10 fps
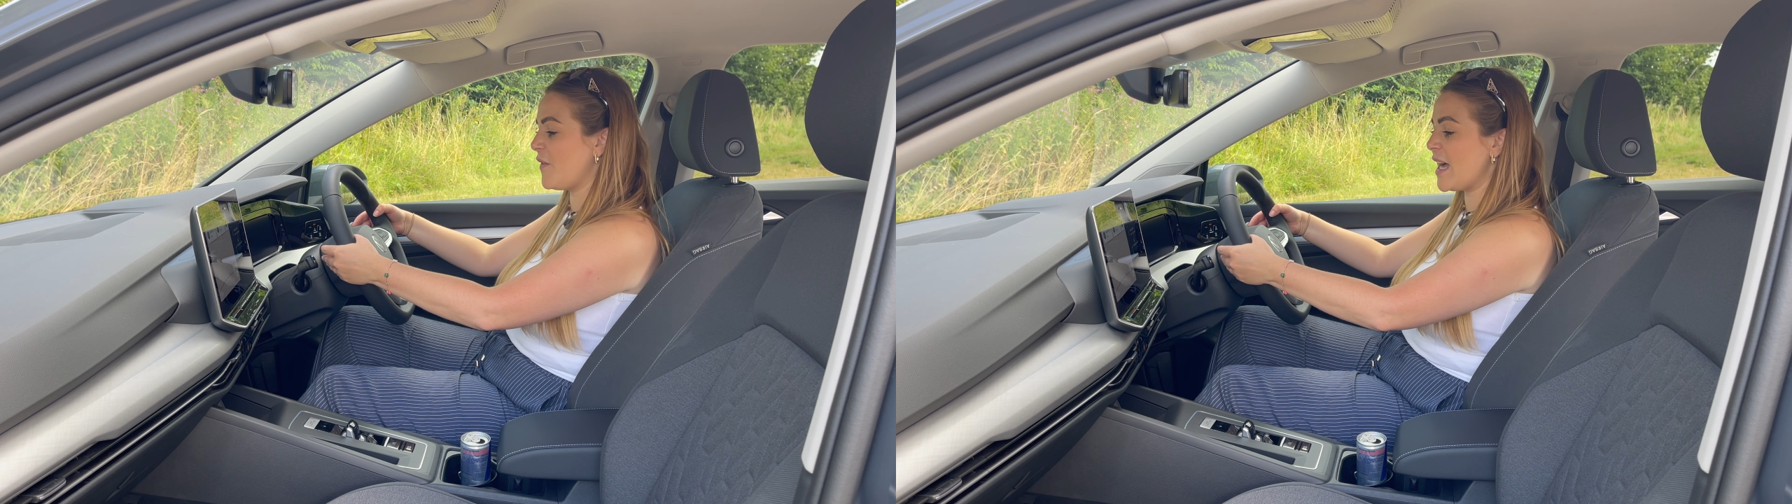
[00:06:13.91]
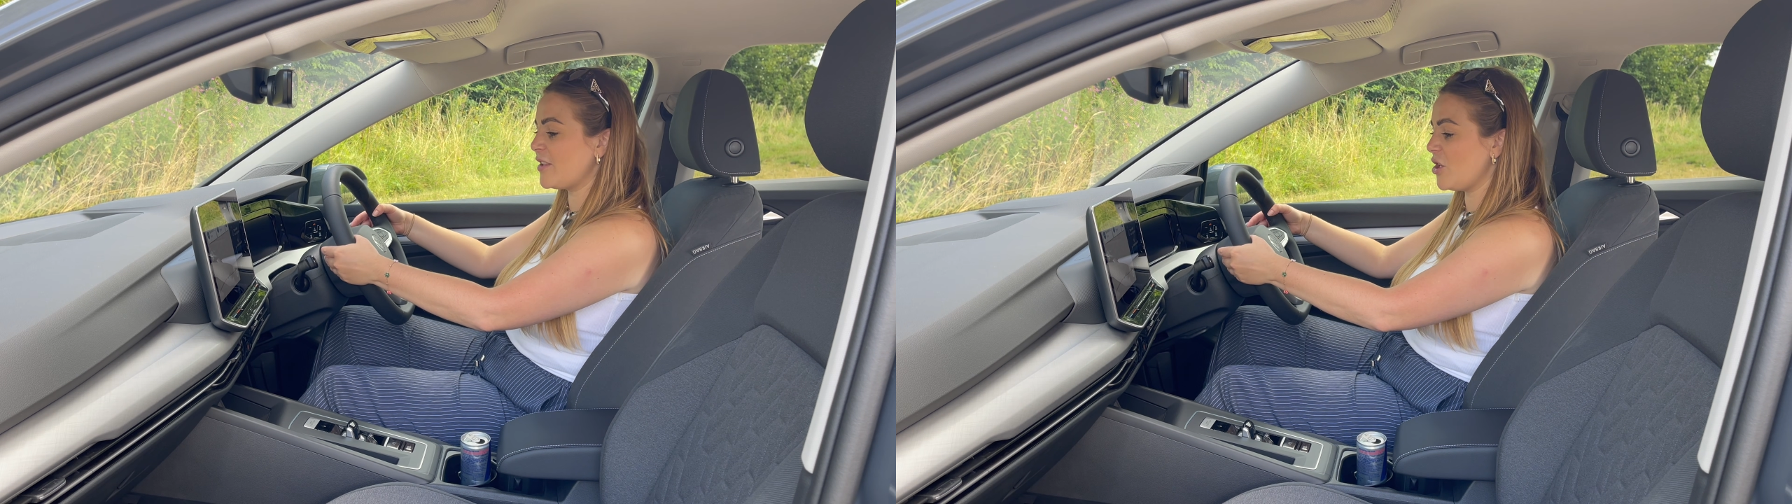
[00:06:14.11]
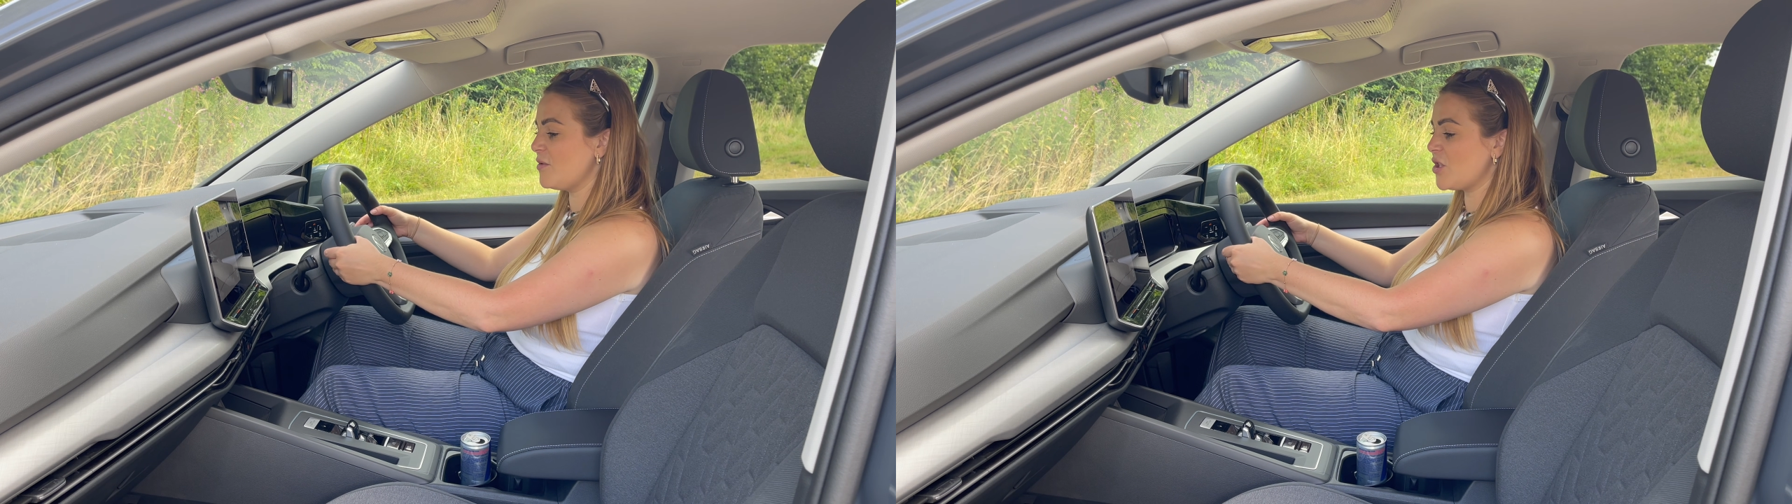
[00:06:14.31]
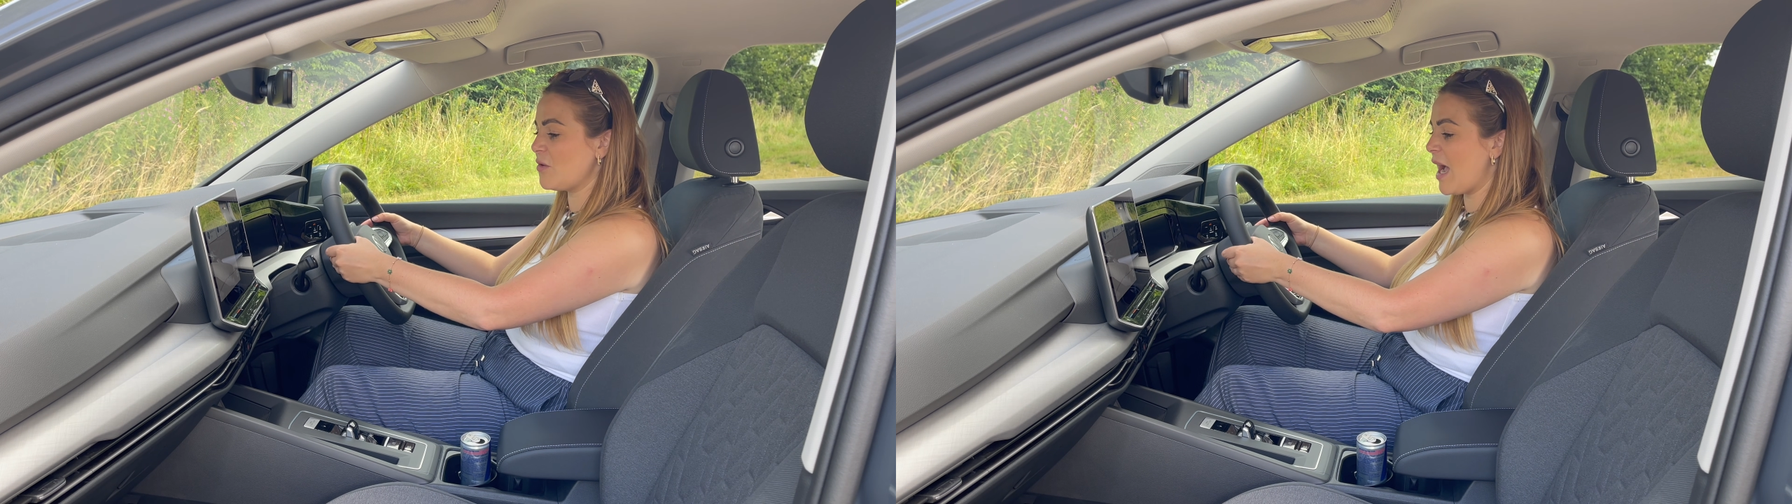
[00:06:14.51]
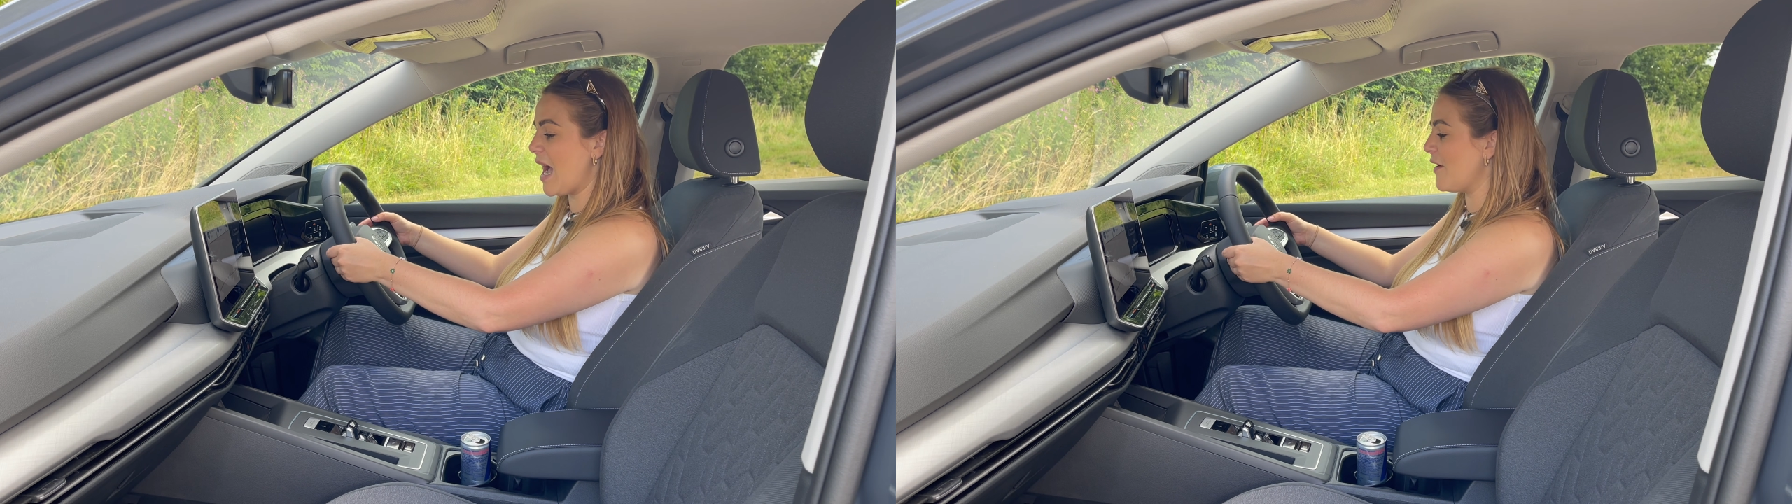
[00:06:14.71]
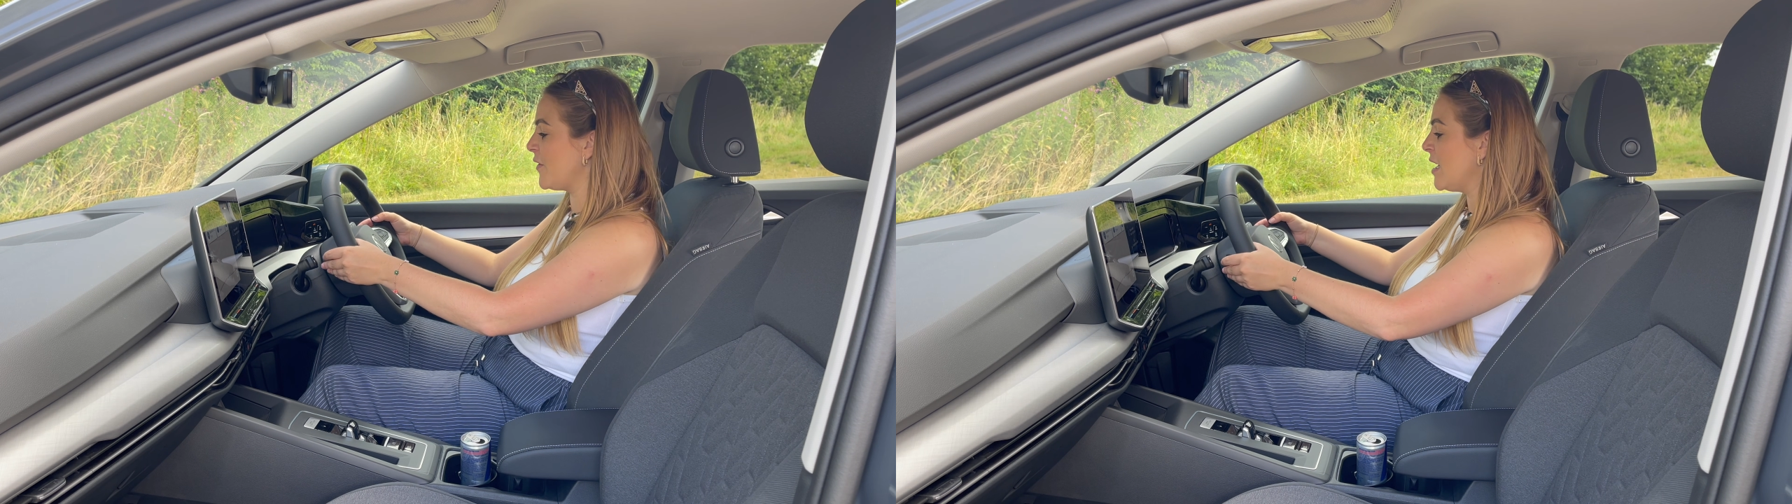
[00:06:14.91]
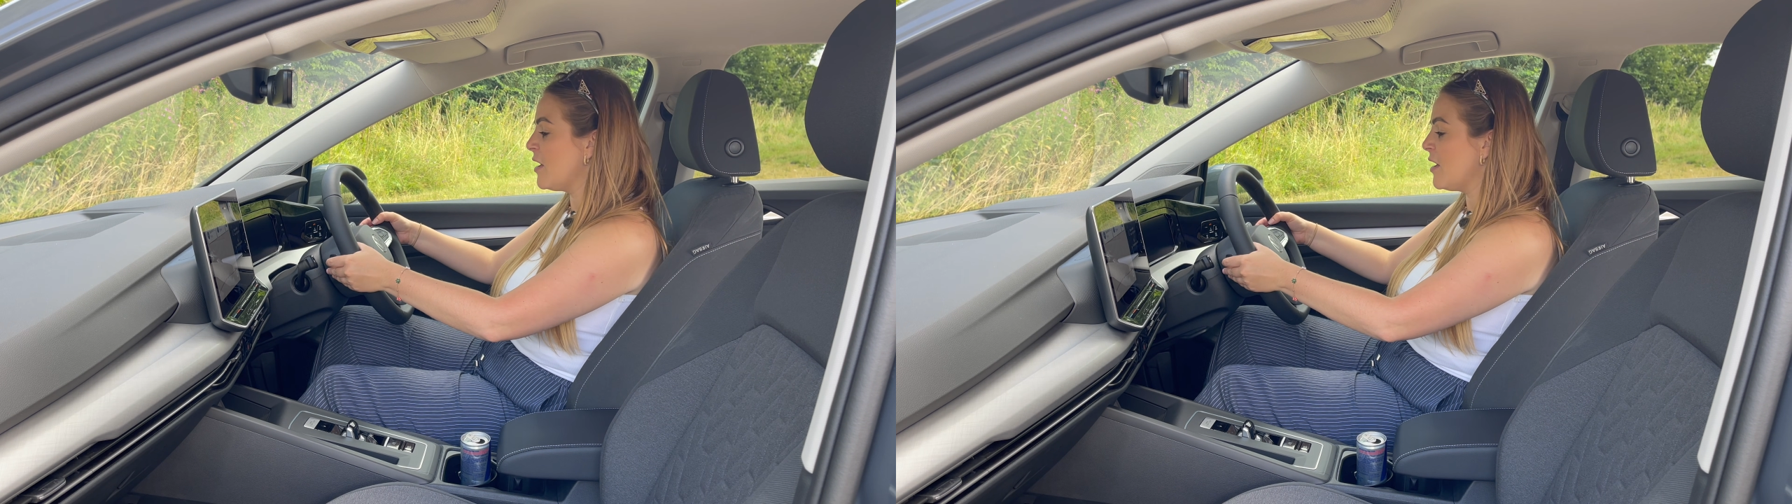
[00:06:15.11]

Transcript: fact that you do have